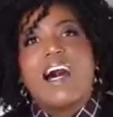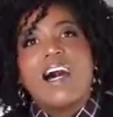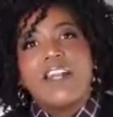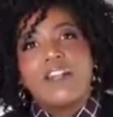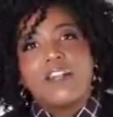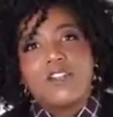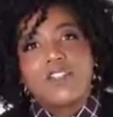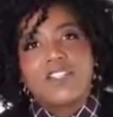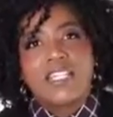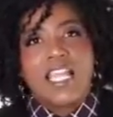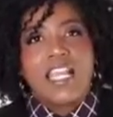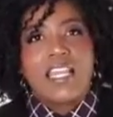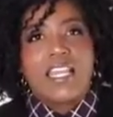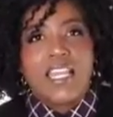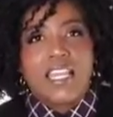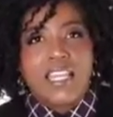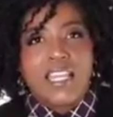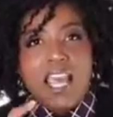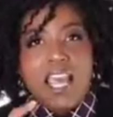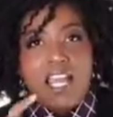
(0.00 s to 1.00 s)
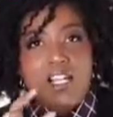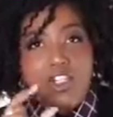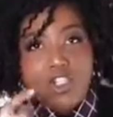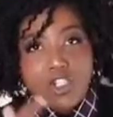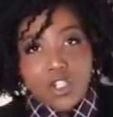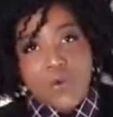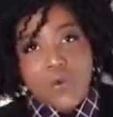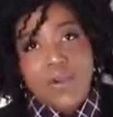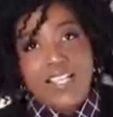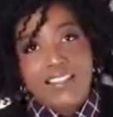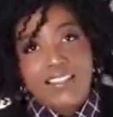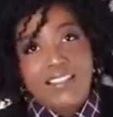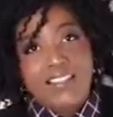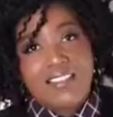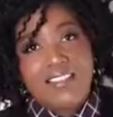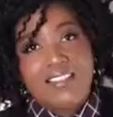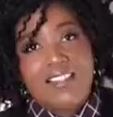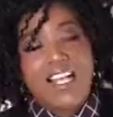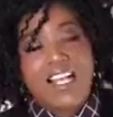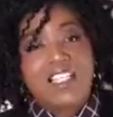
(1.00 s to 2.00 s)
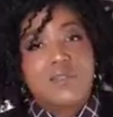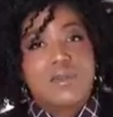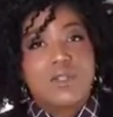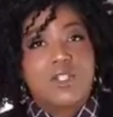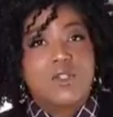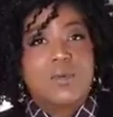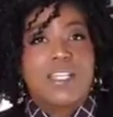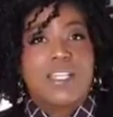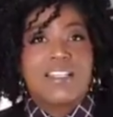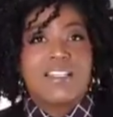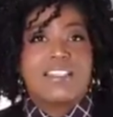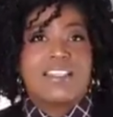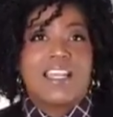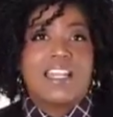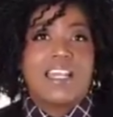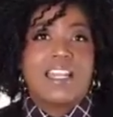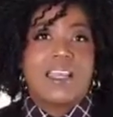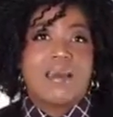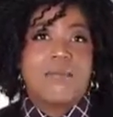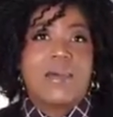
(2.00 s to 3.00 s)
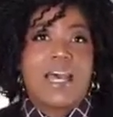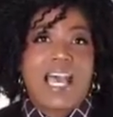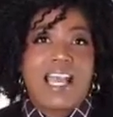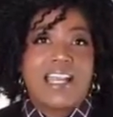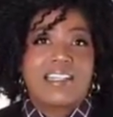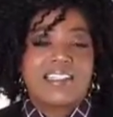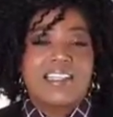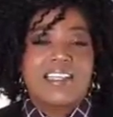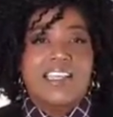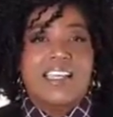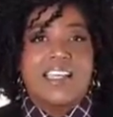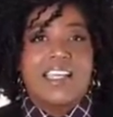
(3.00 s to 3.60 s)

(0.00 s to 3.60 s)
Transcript: understanding that choice lies between intent and impact,